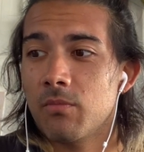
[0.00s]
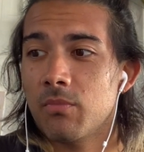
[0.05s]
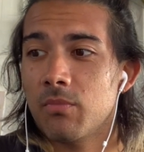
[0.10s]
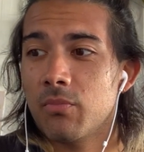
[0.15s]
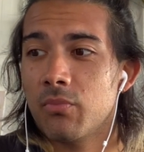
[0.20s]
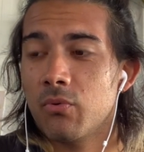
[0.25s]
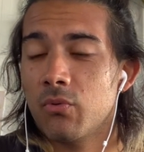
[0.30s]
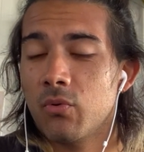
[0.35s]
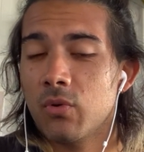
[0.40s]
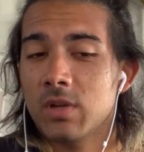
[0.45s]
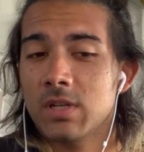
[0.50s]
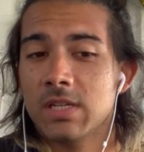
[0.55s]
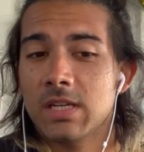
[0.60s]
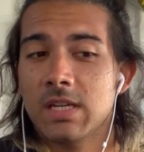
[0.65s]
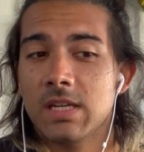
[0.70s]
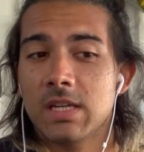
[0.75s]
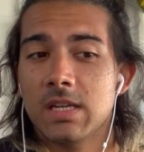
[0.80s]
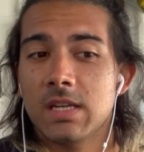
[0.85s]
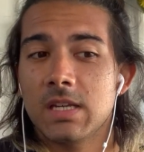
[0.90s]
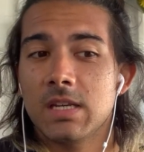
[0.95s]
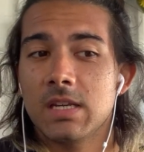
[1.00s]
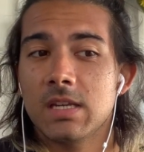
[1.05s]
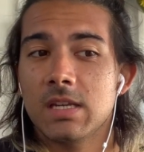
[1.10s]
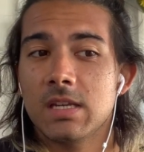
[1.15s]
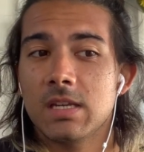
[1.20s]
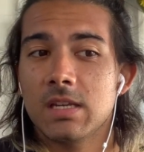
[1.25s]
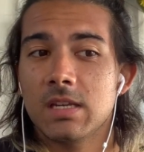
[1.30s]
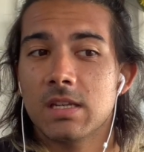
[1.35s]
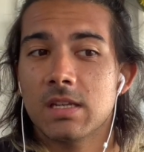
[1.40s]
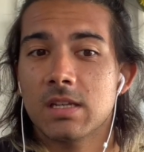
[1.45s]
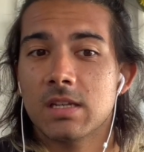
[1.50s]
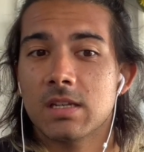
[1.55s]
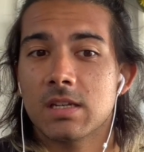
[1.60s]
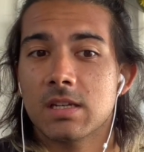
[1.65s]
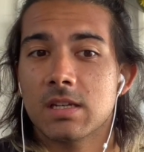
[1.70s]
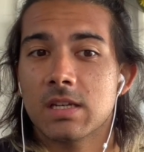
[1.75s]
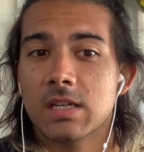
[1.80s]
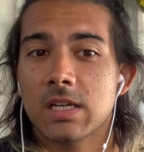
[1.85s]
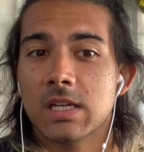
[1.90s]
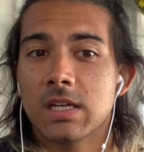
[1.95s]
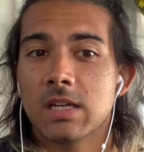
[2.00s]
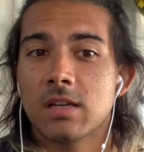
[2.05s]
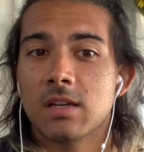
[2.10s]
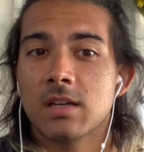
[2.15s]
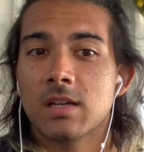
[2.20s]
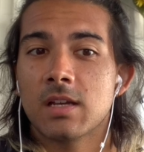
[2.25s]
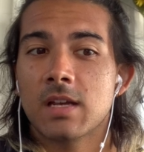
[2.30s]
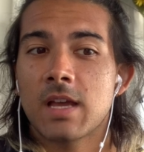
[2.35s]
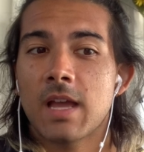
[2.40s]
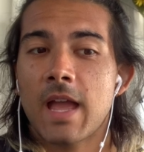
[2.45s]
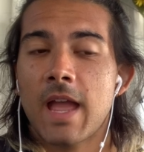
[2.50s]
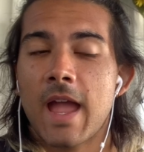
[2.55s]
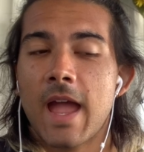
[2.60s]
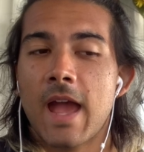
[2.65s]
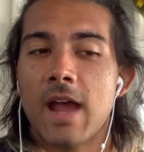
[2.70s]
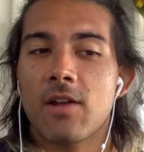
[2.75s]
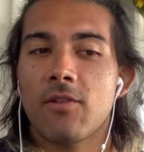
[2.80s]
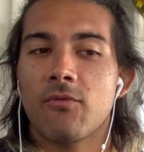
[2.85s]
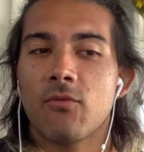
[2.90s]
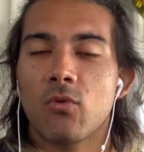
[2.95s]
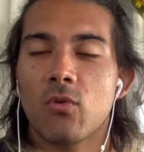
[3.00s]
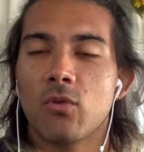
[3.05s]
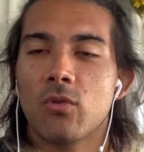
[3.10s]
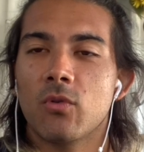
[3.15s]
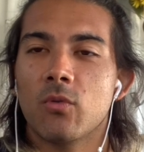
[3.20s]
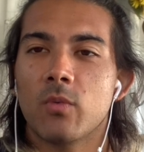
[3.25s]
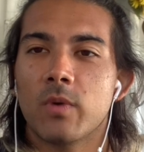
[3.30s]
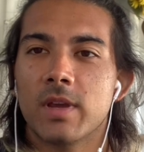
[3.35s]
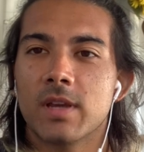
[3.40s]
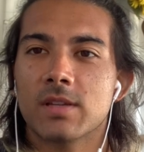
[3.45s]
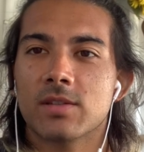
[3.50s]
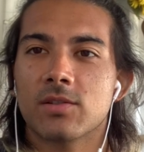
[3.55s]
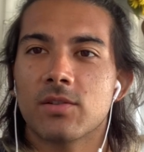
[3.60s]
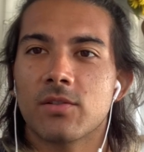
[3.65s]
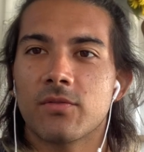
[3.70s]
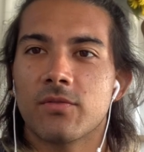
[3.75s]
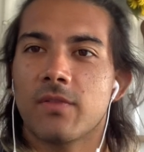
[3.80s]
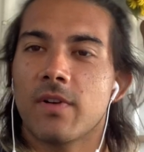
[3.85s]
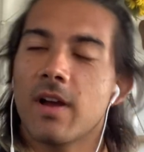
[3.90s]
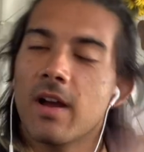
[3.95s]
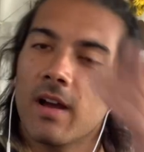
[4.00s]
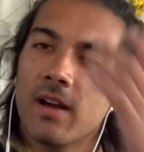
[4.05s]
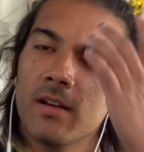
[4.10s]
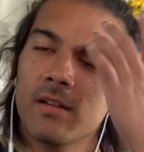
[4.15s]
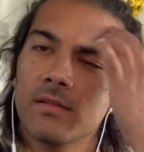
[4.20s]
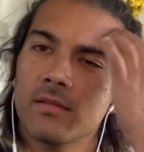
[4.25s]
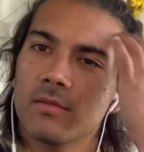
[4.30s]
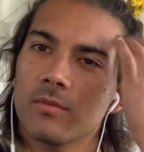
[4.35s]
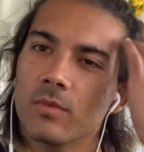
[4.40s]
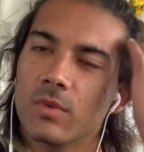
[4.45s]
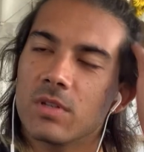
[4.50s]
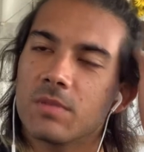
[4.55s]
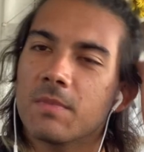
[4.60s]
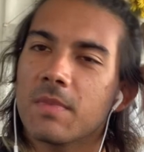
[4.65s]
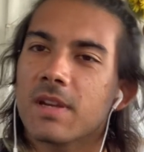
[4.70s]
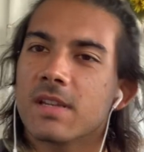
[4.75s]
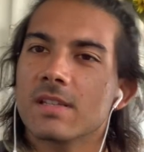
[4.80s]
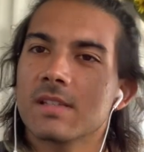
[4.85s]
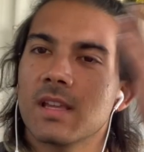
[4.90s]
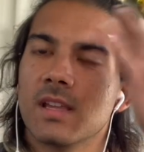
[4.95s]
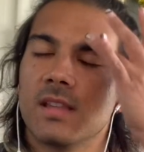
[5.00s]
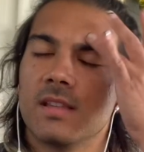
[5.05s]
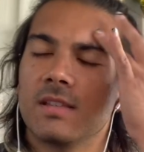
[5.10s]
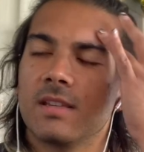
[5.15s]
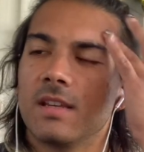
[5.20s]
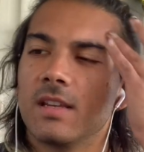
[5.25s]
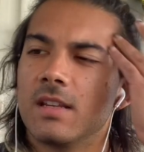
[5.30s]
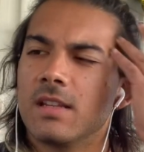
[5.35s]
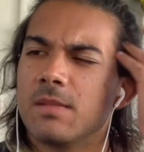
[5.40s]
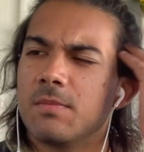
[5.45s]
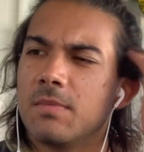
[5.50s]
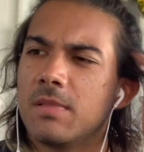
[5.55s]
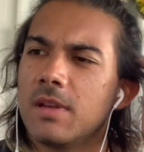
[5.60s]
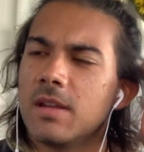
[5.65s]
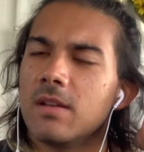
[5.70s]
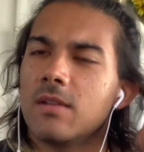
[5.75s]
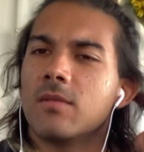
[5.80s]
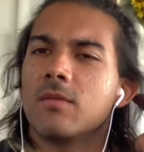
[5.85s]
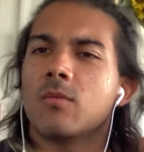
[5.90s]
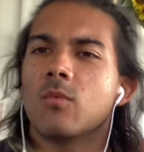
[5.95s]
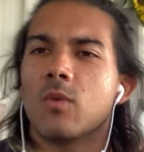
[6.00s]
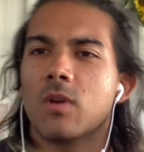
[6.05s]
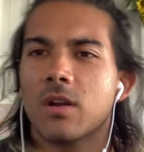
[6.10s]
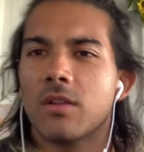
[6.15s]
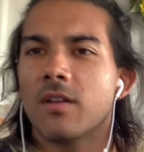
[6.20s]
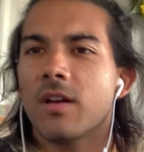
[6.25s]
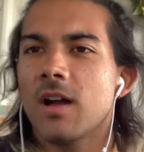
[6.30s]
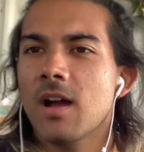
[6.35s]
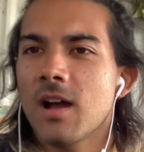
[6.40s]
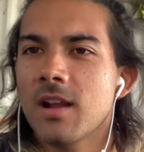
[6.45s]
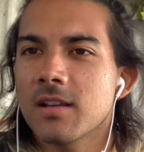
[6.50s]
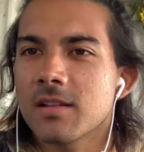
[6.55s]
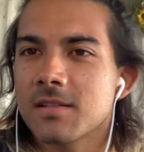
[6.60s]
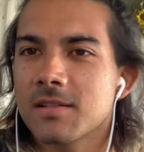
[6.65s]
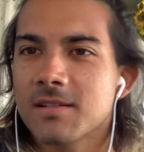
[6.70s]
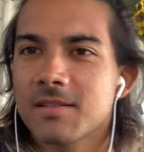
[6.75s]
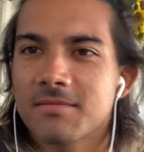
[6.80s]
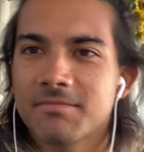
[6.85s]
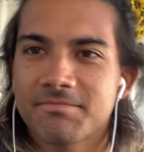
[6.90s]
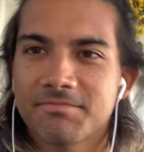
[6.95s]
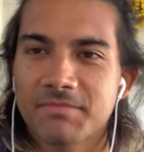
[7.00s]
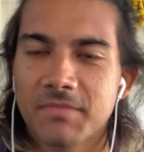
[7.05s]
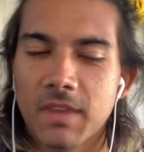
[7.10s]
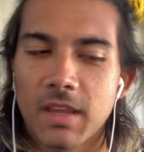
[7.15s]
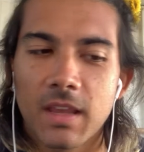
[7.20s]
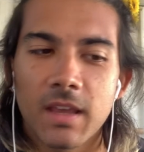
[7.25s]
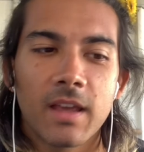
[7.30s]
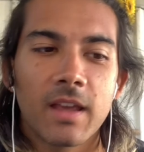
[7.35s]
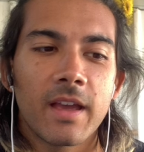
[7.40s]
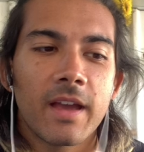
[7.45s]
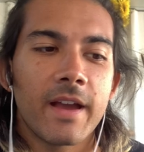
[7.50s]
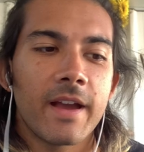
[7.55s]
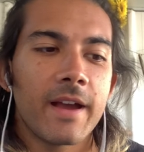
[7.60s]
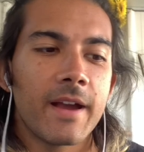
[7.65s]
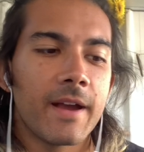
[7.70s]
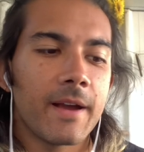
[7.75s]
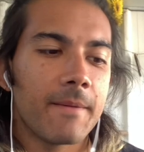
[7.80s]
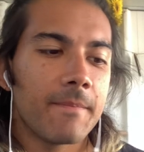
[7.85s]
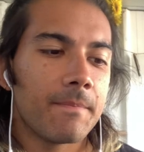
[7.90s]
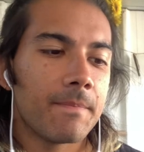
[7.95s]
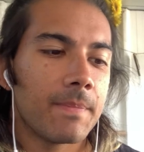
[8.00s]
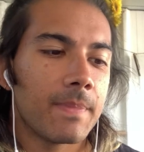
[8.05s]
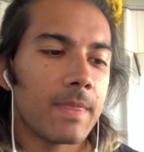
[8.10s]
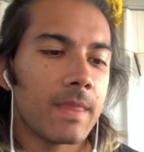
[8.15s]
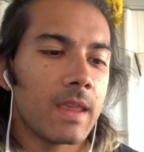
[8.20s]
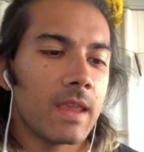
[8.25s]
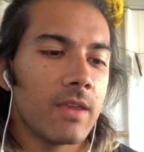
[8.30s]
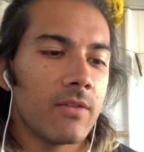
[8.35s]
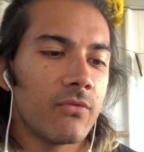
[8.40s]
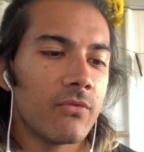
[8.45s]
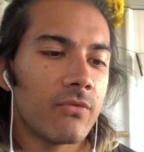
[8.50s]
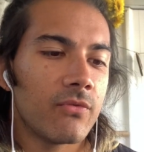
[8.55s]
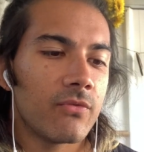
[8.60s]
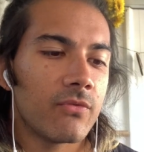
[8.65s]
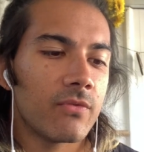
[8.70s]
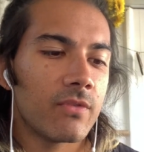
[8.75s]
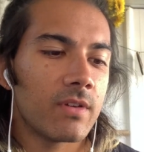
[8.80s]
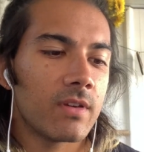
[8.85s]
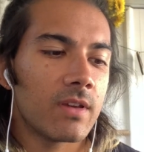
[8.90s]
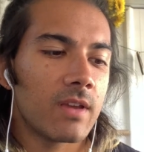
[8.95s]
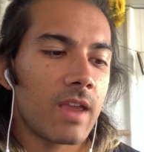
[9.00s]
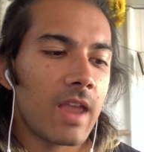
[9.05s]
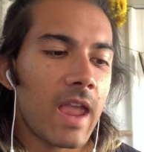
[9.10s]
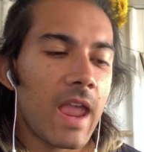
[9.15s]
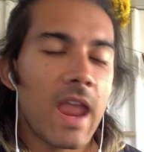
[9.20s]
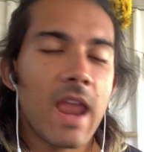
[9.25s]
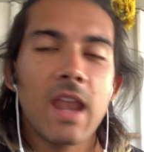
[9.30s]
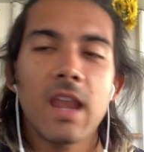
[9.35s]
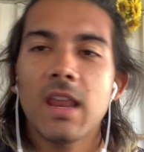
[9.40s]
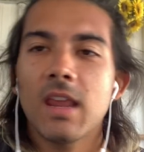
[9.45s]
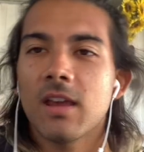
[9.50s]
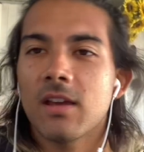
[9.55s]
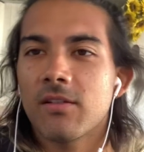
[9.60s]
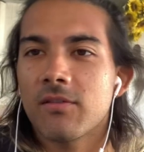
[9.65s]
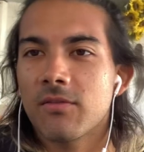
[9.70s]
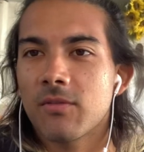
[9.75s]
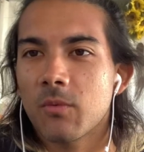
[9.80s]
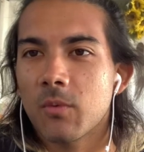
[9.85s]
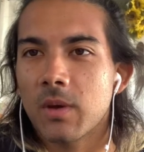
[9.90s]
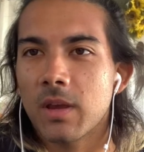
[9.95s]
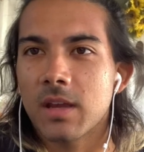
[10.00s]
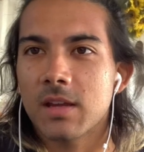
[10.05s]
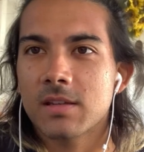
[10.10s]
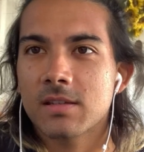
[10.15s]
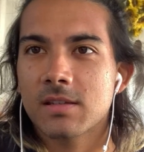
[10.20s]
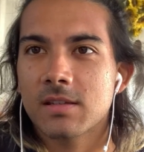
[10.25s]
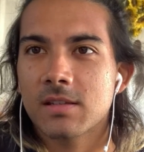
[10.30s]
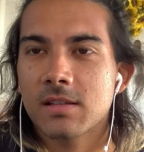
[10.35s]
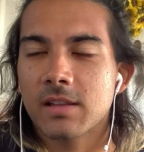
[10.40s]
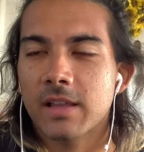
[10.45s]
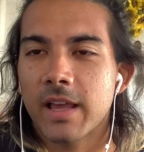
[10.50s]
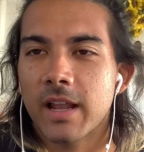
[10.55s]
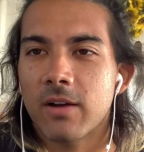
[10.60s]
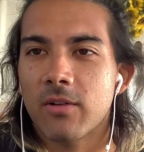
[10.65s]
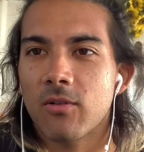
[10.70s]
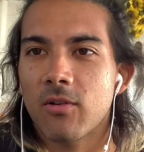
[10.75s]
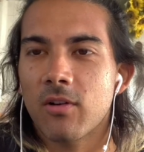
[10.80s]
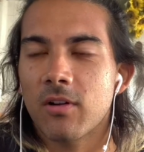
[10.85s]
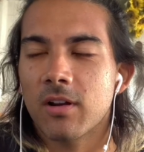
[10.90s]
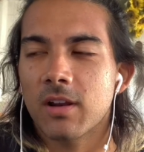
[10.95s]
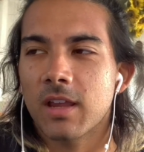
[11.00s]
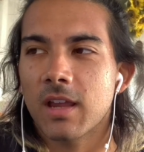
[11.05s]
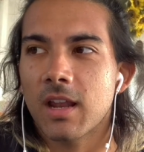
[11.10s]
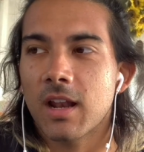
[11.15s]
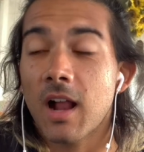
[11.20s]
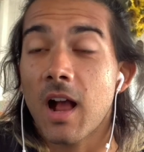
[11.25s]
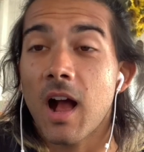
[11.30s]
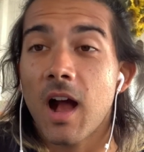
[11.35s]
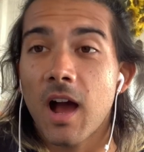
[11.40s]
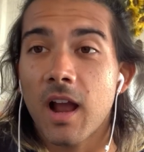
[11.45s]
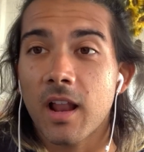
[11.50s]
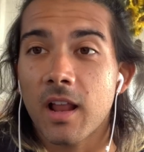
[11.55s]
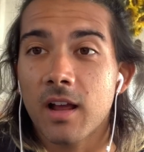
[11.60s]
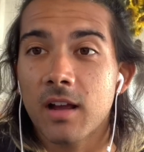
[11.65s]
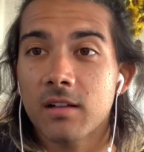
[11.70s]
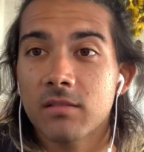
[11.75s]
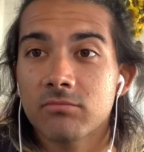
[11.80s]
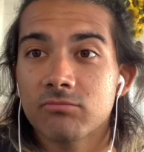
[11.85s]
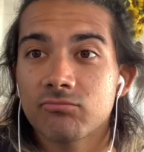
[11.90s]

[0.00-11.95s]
pretty out of all the weeks so far, which makes sense. It has been one of the hardest. If any of the weeks later on get harder,